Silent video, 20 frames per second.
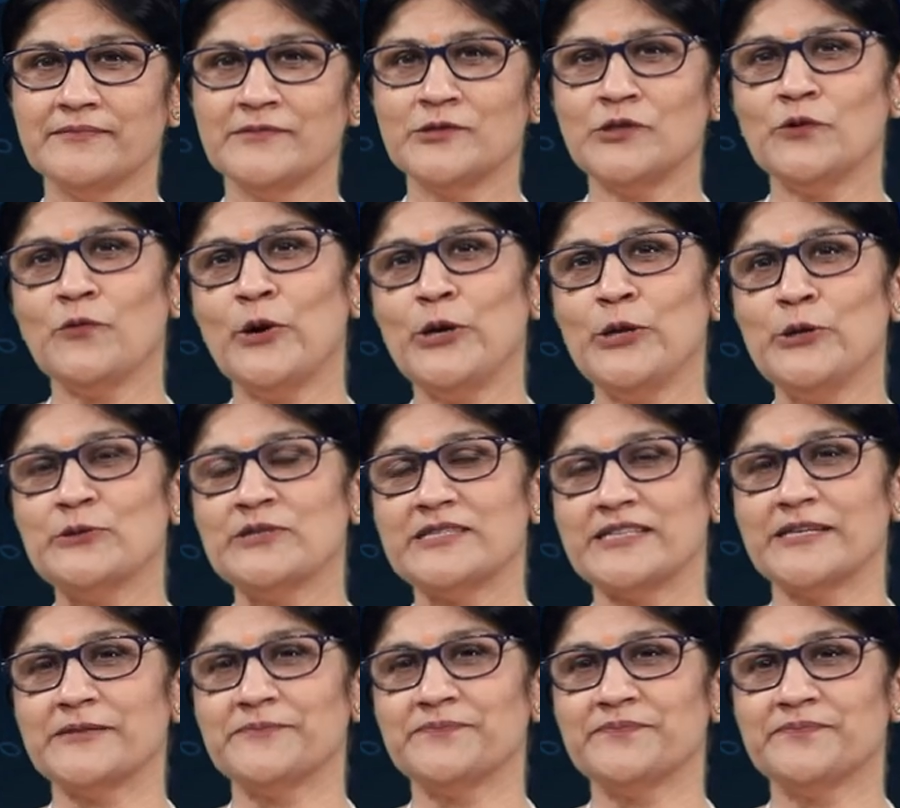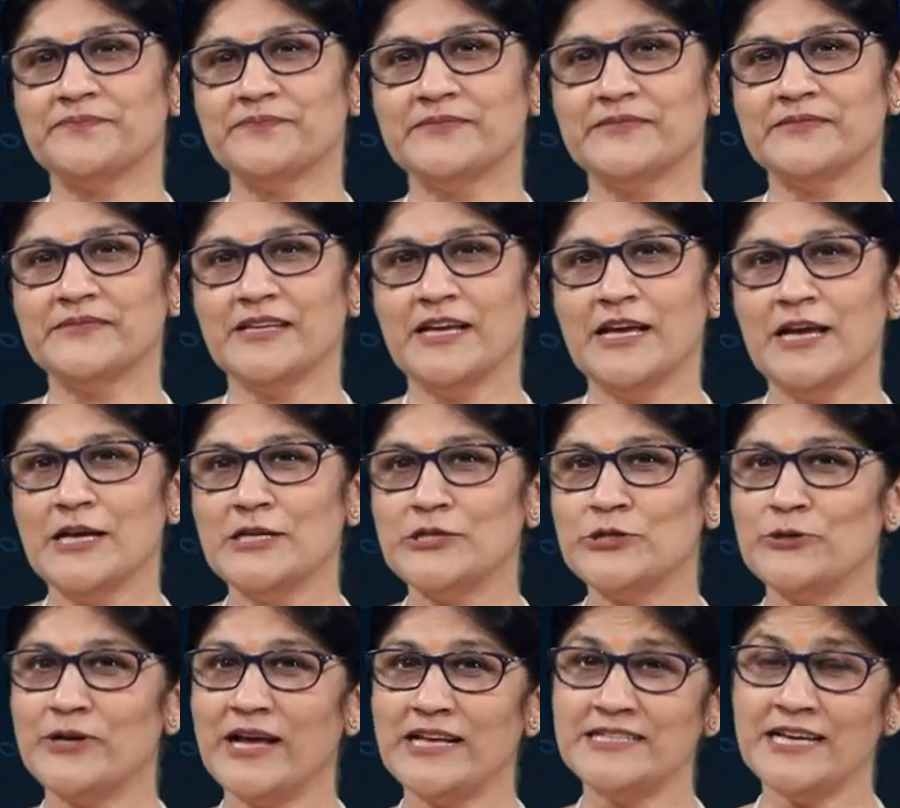So, what do you say?
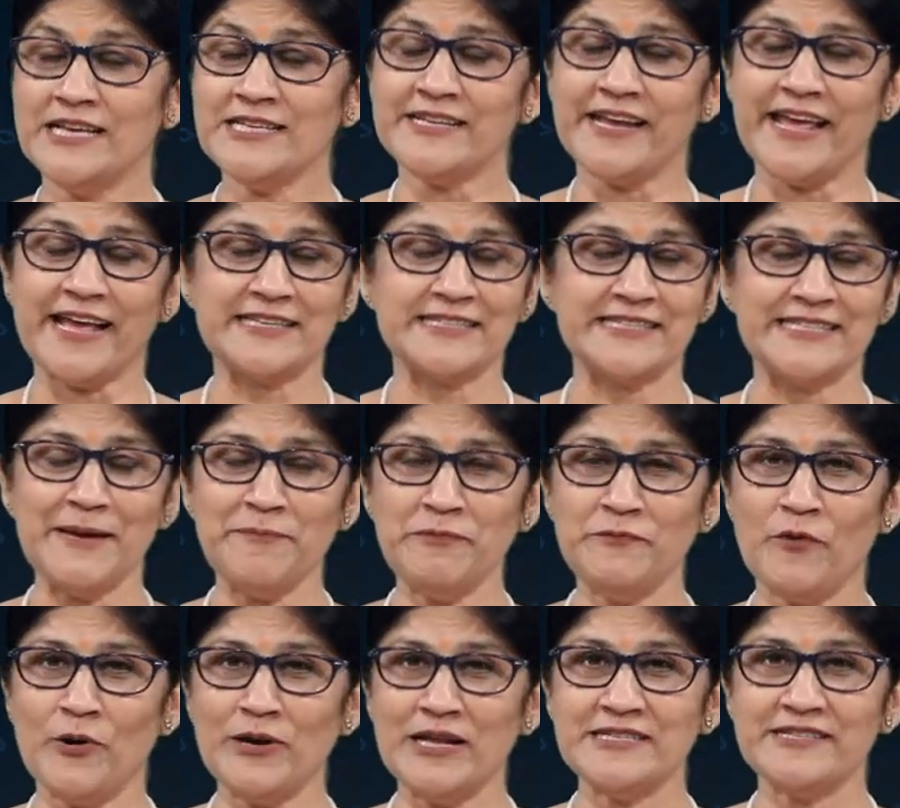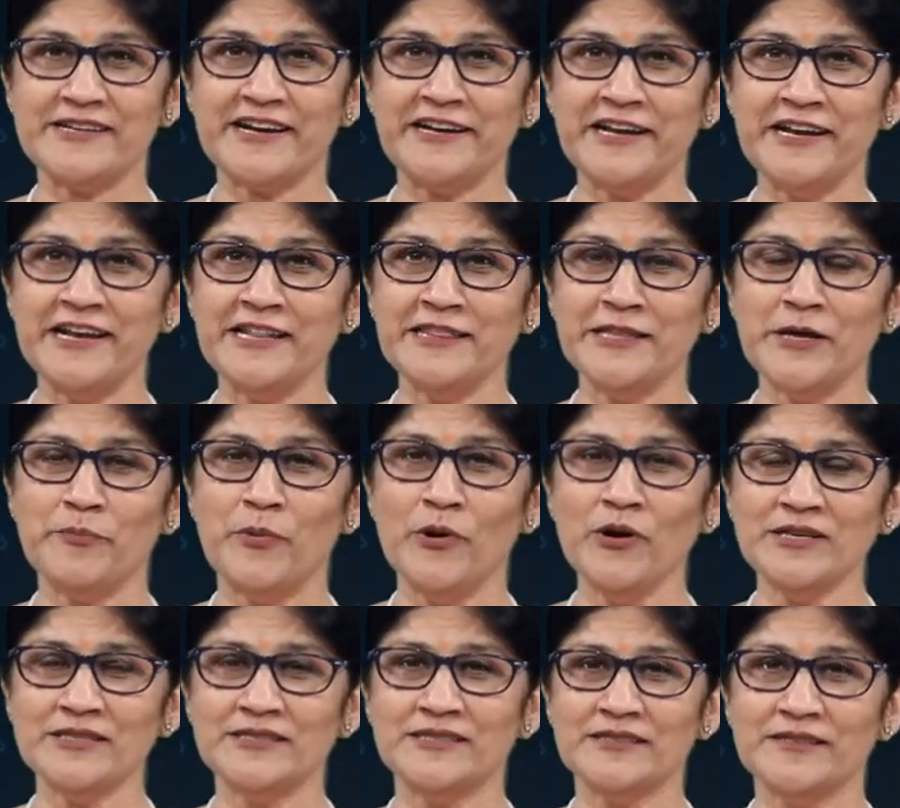Should I just accept what is written in the
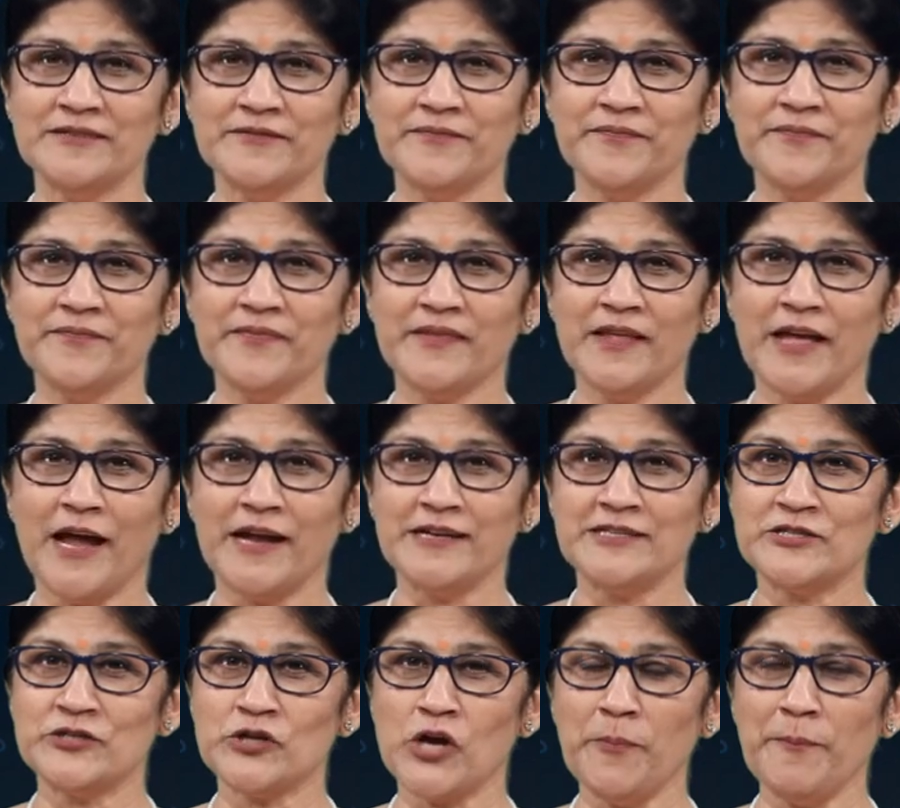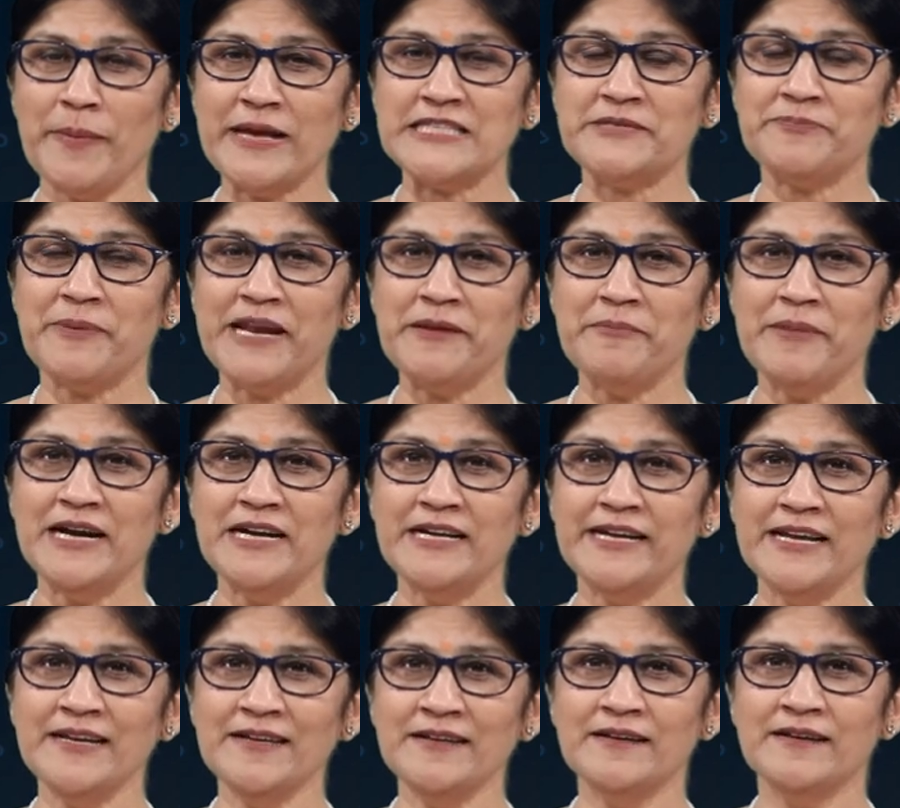books and stop
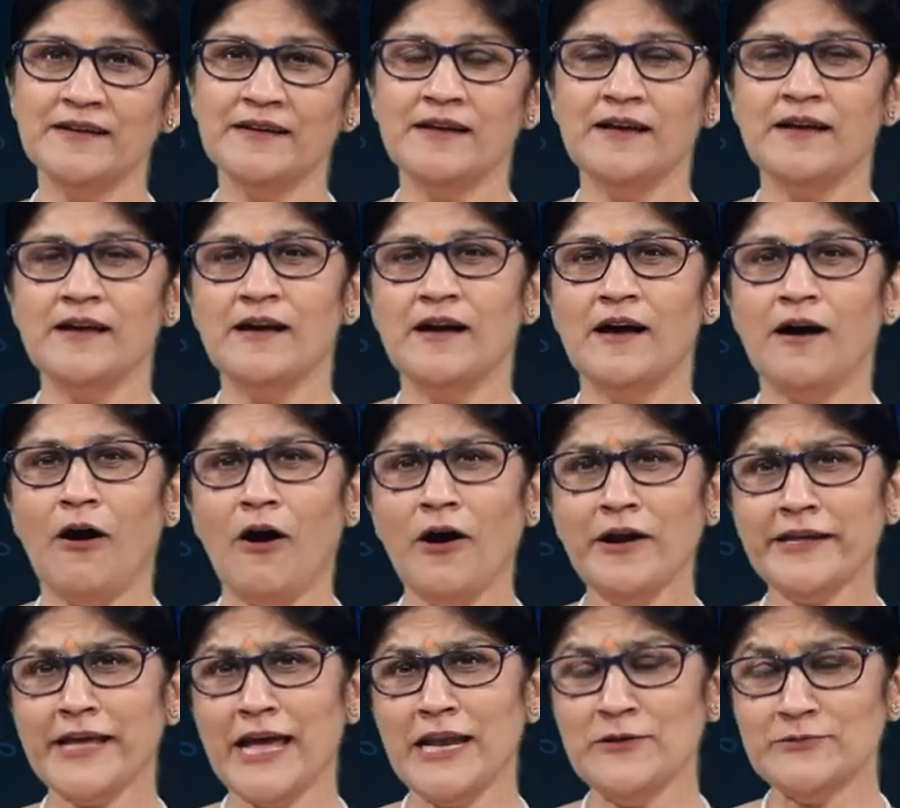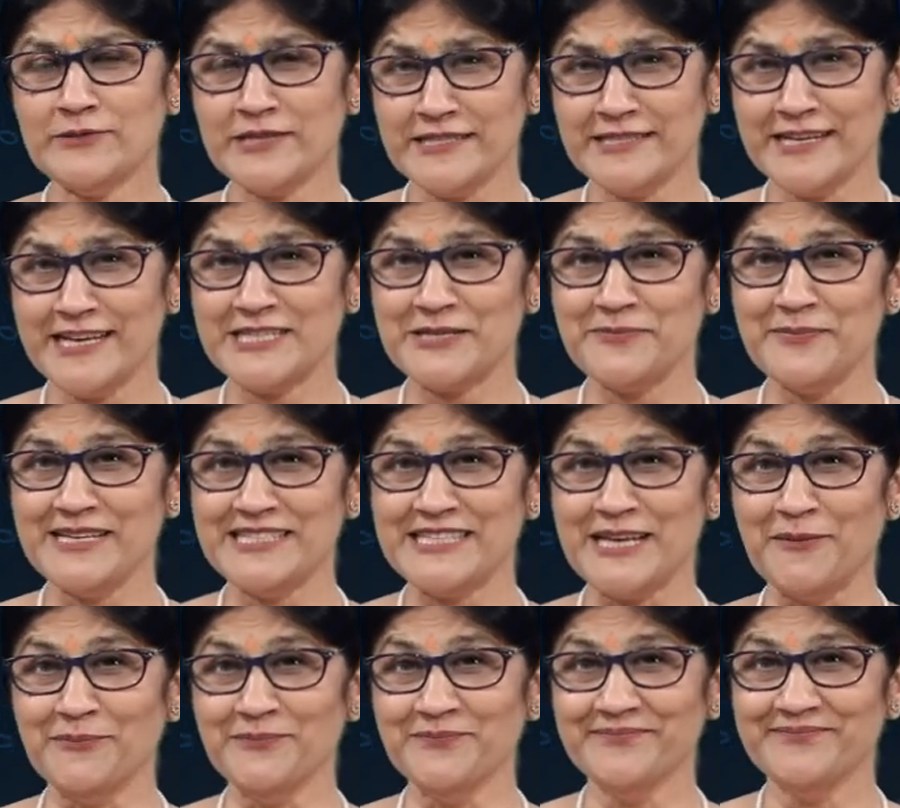experimenting, or can you suggest me
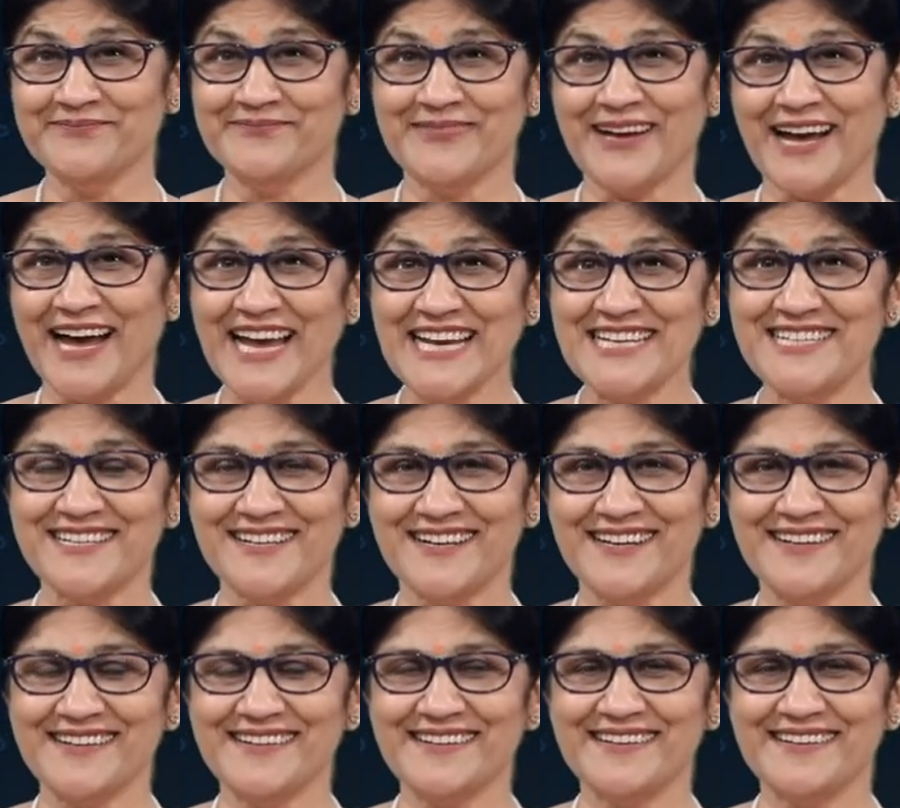some idea?